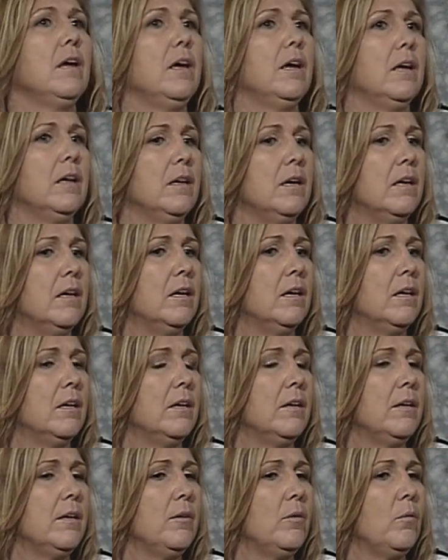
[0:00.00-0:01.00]
And
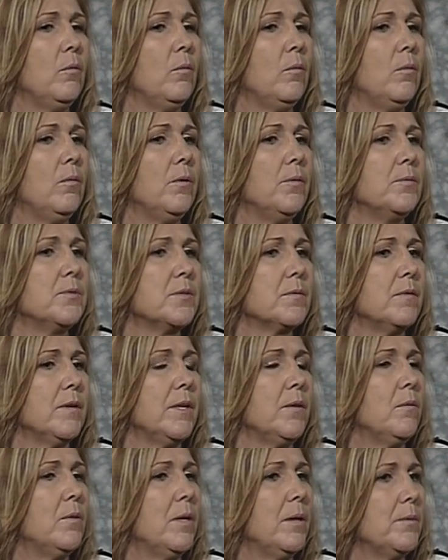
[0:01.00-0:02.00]
uh, it was
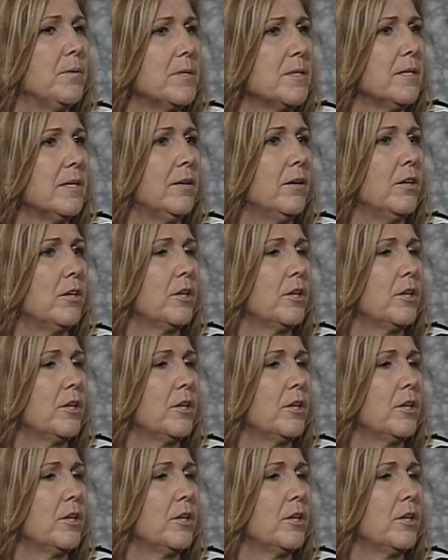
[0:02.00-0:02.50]
funny while I was there,